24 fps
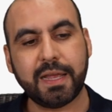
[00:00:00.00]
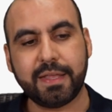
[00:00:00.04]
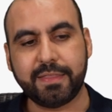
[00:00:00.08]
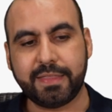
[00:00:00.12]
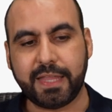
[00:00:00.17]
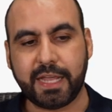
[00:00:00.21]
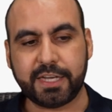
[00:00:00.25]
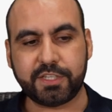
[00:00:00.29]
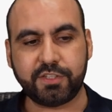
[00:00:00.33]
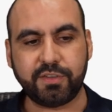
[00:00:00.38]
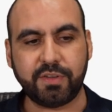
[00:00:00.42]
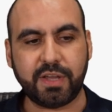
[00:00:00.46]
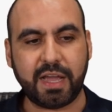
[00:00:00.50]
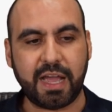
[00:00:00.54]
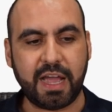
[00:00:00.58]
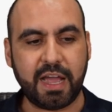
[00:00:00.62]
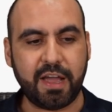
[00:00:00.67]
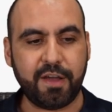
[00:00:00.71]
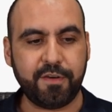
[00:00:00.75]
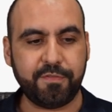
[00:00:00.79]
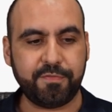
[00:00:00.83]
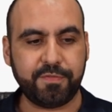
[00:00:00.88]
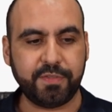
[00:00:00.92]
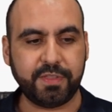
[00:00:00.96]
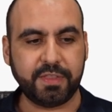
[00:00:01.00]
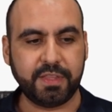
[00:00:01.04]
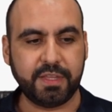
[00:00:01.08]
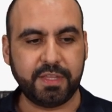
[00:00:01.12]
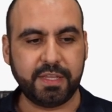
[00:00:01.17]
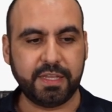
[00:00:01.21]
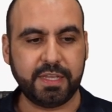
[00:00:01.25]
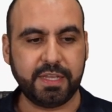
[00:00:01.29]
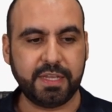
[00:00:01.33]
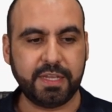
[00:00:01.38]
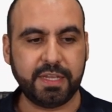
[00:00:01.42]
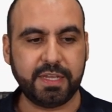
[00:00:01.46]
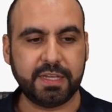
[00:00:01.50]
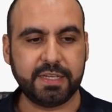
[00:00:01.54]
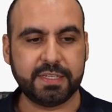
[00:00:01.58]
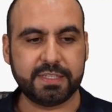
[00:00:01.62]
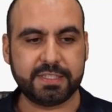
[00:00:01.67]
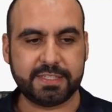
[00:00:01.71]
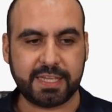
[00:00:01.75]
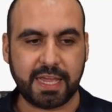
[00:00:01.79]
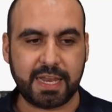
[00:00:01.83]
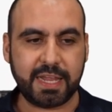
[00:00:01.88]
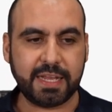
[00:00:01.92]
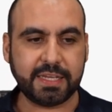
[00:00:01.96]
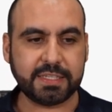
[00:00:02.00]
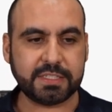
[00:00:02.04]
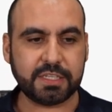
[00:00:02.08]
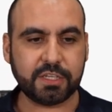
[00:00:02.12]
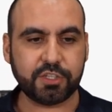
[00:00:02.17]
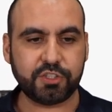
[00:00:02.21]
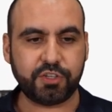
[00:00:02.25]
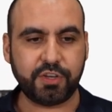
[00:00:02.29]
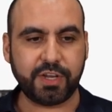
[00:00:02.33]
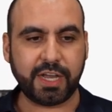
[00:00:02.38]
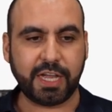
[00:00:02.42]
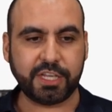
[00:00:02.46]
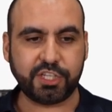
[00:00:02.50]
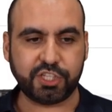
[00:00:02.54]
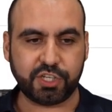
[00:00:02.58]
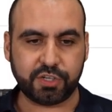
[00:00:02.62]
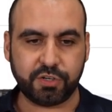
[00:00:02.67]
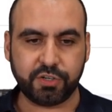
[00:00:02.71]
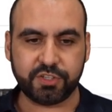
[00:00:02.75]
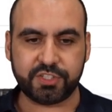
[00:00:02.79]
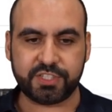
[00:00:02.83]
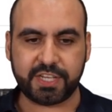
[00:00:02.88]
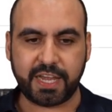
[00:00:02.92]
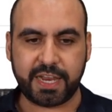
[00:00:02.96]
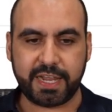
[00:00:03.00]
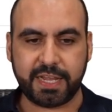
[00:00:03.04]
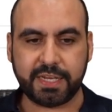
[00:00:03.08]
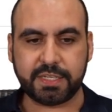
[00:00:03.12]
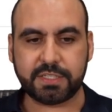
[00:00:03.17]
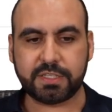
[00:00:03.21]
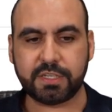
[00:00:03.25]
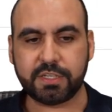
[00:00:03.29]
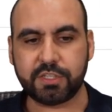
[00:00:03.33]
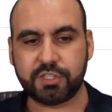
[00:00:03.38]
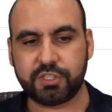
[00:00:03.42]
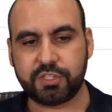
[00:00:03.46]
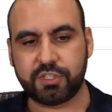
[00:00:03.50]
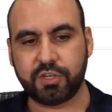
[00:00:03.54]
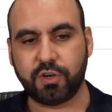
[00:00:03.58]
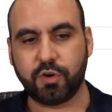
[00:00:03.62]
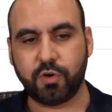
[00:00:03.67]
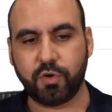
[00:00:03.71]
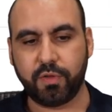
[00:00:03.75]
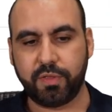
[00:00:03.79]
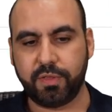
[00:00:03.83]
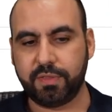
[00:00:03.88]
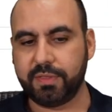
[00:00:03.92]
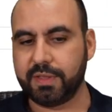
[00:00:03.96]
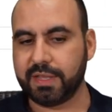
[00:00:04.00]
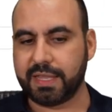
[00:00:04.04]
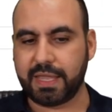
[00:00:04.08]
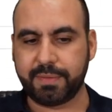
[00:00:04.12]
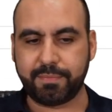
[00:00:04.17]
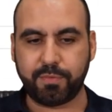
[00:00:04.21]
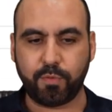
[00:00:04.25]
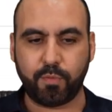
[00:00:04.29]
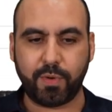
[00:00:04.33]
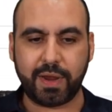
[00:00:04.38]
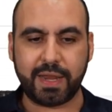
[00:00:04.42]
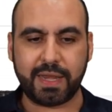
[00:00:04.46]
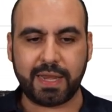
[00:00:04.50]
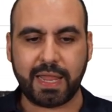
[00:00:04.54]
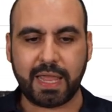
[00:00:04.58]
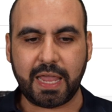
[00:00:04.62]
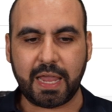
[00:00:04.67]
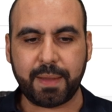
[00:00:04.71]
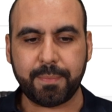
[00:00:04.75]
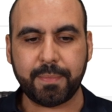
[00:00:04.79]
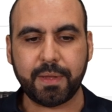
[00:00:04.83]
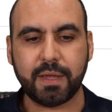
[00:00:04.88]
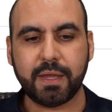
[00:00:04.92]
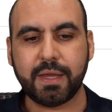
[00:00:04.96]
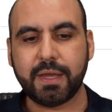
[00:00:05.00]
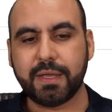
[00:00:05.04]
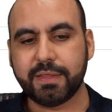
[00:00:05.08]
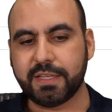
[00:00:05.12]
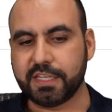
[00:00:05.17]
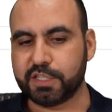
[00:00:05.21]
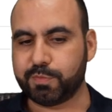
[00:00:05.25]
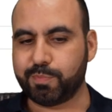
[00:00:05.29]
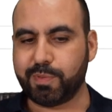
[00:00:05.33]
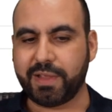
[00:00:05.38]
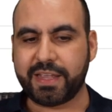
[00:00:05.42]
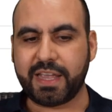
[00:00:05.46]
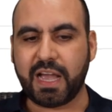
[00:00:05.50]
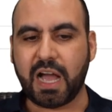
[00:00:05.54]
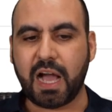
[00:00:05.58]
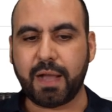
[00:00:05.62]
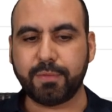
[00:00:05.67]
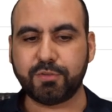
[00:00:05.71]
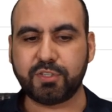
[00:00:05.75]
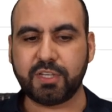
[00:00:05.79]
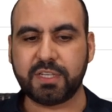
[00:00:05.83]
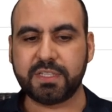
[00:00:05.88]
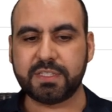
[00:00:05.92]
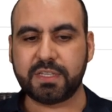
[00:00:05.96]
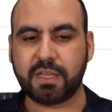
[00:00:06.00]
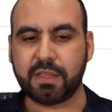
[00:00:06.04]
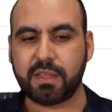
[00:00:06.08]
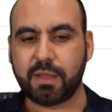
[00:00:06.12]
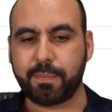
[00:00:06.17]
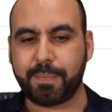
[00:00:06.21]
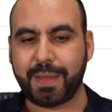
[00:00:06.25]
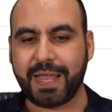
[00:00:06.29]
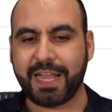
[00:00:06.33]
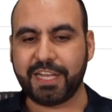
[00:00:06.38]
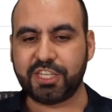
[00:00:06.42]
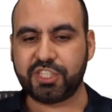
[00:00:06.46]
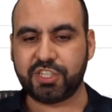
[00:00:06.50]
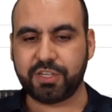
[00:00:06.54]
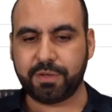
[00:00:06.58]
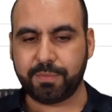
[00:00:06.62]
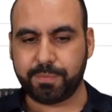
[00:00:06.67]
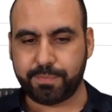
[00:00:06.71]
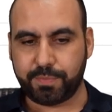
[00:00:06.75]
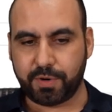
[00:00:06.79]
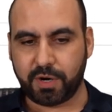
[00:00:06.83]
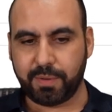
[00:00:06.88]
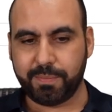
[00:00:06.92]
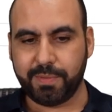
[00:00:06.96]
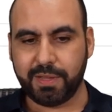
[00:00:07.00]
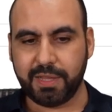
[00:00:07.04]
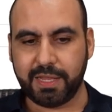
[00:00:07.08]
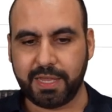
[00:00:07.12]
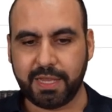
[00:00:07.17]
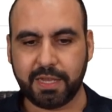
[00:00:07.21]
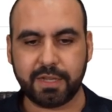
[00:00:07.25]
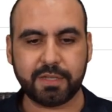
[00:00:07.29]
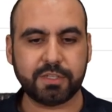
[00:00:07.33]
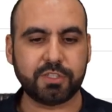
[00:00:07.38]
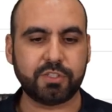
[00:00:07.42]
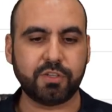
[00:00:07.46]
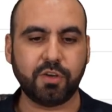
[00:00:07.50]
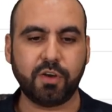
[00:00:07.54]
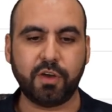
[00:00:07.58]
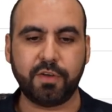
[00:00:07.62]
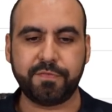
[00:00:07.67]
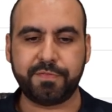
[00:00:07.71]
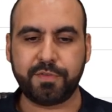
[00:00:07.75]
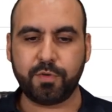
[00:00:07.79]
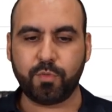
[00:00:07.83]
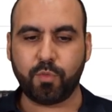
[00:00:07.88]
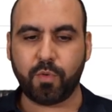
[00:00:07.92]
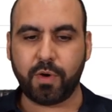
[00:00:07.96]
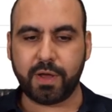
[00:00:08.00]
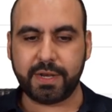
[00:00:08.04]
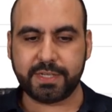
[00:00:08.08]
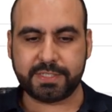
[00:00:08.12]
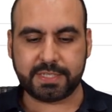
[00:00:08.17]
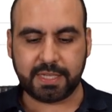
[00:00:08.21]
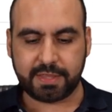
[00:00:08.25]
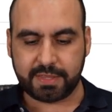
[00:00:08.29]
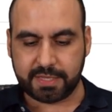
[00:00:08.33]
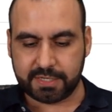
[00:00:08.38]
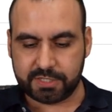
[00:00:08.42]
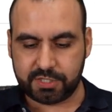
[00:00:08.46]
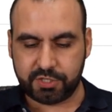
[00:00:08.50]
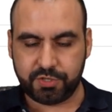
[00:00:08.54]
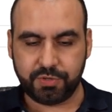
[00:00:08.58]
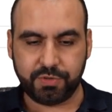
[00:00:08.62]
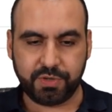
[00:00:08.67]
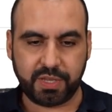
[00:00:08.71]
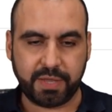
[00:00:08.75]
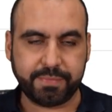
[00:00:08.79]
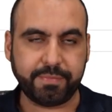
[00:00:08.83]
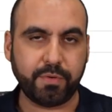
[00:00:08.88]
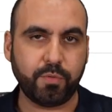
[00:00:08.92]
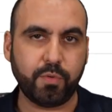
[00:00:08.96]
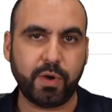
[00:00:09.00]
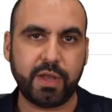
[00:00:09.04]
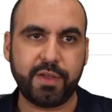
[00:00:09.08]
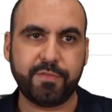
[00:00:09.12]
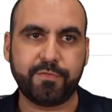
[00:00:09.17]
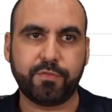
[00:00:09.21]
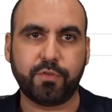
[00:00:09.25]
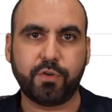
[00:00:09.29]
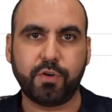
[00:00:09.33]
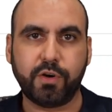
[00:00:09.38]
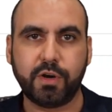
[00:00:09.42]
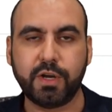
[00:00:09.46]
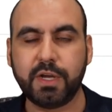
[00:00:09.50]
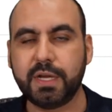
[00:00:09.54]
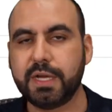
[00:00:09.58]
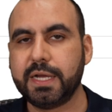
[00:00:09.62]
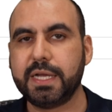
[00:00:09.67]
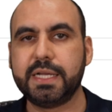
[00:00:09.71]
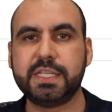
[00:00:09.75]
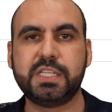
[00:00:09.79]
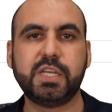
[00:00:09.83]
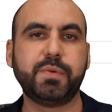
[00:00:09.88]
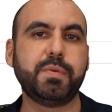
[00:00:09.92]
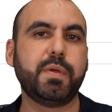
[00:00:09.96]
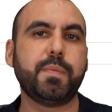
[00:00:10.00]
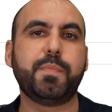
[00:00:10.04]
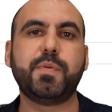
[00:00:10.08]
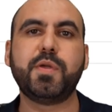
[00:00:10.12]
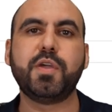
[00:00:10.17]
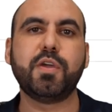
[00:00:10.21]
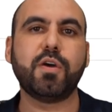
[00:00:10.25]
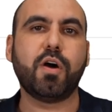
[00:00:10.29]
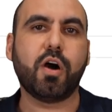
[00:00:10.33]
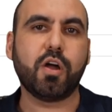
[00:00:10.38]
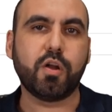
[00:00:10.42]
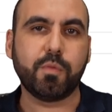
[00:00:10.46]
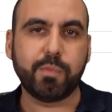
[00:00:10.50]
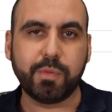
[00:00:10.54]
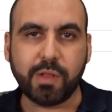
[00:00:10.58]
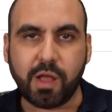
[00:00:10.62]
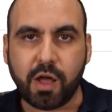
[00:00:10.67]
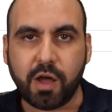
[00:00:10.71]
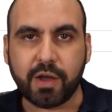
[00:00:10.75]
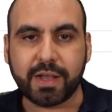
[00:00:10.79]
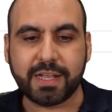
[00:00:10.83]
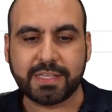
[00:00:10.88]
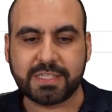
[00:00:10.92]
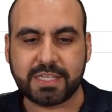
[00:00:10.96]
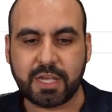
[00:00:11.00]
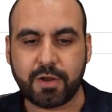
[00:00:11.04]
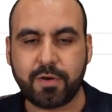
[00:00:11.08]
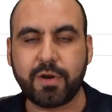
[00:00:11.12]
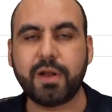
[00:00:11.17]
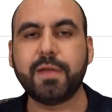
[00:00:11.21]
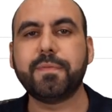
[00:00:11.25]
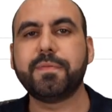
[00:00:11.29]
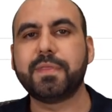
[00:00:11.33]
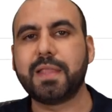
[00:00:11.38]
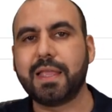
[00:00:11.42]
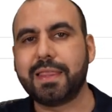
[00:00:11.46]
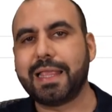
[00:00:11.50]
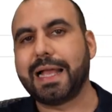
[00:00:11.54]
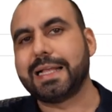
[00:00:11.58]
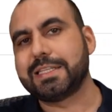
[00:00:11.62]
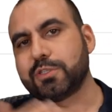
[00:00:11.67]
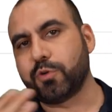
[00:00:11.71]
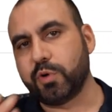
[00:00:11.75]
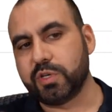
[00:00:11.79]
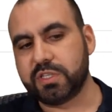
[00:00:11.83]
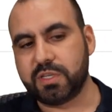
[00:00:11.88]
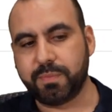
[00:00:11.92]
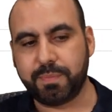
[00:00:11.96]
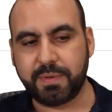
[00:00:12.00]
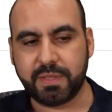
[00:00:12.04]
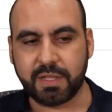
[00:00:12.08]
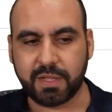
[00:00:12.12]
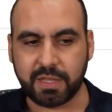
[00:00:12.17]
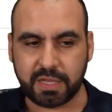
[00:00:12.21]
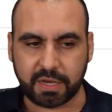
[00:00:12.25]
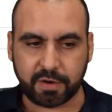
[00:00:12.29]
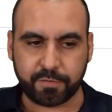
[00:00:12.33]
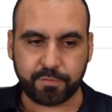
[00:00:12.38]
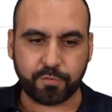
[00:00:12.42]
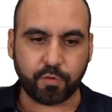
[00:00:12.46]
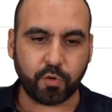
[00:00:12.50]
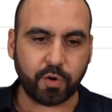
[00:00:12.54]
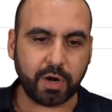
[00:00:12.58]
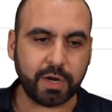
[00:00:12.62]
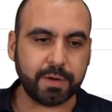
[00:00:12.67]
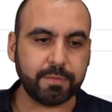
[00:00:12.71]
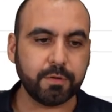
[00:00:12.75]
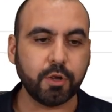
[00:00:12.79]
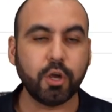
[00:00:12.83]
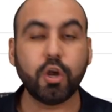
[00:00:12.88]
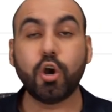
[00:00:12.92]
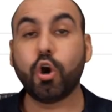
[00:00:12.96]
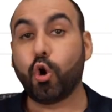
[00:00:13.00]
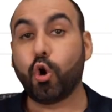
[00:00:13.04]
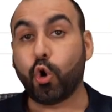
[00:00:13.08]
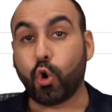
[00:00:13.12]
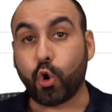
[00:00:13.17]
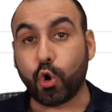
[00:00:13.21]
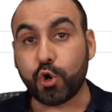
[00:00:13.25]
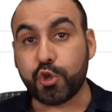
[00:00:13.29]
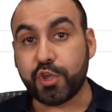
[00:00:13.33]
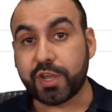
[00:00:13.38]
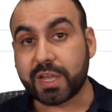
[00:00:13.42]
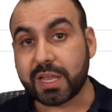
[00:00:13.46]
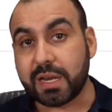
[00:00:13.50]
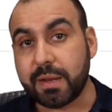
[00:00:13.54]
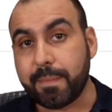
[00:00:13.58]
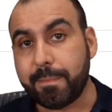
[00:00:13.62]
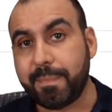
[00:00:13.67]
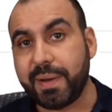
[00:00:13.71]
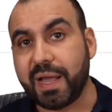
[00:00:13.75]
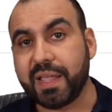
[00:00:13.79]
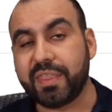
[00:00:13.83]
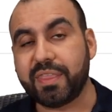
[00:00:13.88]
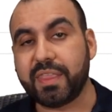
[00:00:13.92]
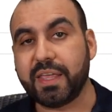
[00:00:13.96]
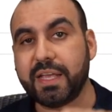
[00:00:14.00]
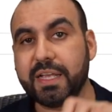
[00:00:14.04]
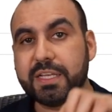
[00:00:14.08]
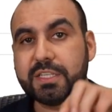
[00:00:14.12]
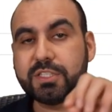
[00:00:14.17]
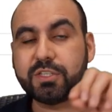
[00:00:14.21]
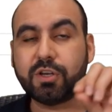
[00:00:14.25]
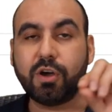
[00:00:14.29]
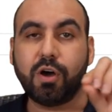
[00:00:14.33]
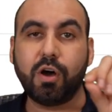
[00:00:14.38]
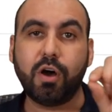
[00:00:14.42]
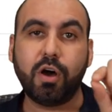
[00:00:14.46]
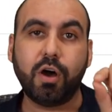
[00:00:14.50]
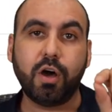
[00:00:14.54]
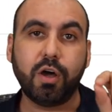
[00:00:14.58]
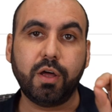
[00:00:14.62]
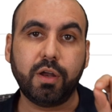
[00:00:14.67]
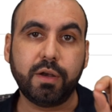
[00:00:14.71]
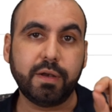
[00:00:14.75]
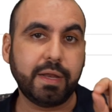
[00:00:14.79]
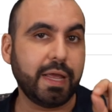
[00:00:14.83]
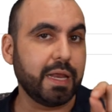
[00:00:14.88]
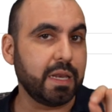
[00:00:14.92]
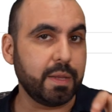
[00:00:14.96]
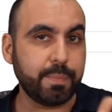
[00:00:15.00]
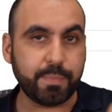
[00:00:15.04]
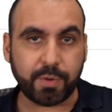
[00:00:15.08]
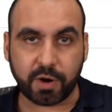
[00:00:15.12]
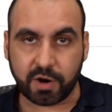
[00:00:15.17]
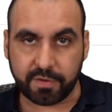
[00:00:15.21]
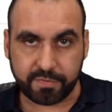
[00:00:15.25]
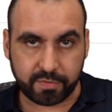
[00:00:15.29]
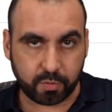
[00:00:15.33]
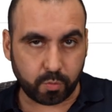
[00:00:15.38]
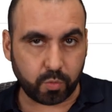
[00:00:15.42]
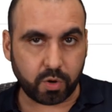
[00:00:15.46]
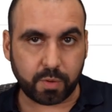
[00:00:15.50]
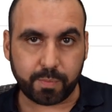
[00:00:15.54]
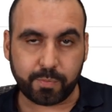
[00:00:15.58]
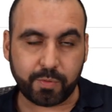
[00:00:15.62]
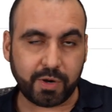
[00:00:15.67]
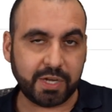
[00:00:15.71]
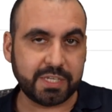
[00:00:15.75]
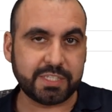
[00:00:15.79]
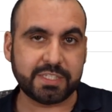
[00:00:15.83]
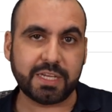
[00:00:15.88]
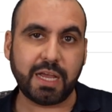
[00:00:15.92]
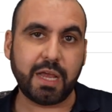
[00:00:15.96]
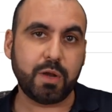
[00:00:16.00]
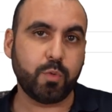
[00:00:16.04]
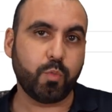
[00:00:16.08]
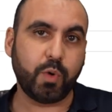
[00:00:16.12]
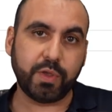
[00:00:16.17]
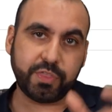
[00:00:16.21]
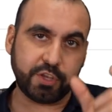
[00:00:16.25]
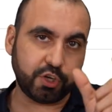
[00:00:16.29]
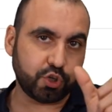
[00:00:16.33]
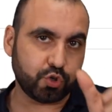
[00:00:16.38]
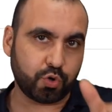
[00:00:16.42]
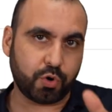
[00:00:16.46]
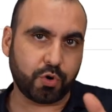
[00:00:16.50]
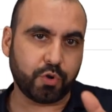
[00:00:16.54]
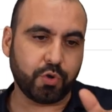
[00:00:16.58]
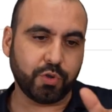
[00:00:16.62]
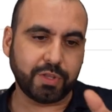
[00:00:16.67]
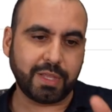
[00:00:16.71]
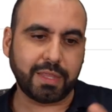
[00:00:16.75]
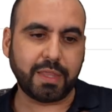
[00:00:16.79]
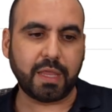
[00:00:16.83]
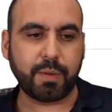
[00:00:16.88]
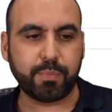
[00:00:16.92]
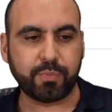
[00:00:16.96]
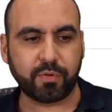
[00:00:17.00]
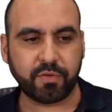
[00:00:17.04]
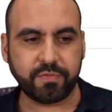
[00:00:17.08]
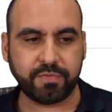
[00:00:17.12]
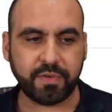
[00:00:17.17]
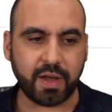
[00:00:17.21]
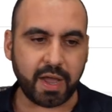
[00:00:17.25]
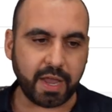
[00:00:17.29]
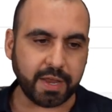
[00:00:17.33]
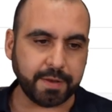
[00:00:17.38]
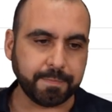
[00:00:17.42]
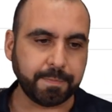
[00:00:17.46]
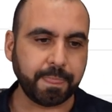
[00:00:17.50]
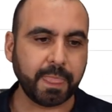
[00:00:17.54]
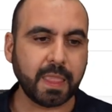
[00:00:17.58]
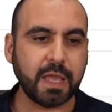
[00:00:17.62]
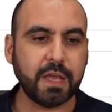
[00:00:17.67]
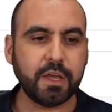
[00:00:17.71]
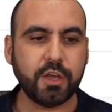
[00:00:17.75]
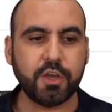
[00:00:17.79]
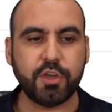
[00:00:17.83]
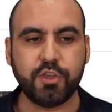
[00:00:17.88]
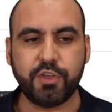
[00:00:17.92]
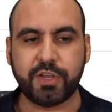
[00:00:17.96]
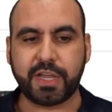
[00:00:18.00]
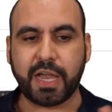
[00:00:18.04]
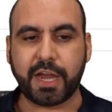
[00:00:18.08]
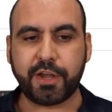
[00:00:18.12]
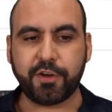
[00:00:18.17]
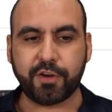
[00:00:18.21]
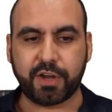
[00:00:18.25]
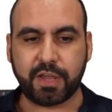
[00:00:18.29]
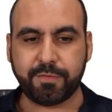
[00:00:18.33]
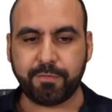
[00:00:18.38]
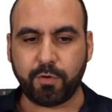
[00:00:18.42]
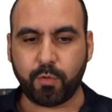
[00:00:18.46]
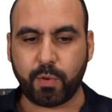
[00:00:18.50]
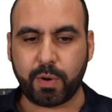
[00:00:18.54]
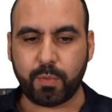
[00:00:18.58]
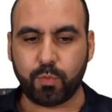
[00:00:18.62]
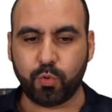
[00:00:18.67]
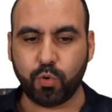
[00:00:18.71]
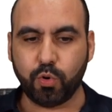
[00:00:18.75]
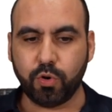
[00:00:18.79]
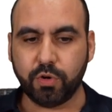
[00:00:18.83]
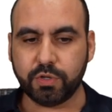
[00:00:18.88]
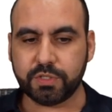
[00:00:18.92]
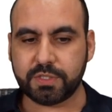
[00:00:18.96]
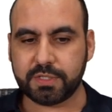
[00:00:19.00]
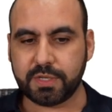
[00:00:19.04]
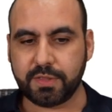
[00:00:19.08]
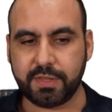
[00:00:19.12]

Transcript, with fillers: Next, you have the settings. So you got general settings. So the giveaway name, display options, the page permalink. So if you want to set this to giveaway for W P, Autoblog, et cetera, then that's going to be the link for it. Or you can embed this on any part of the WordPress site with the shortcode that they provide. You got your giveaway rules.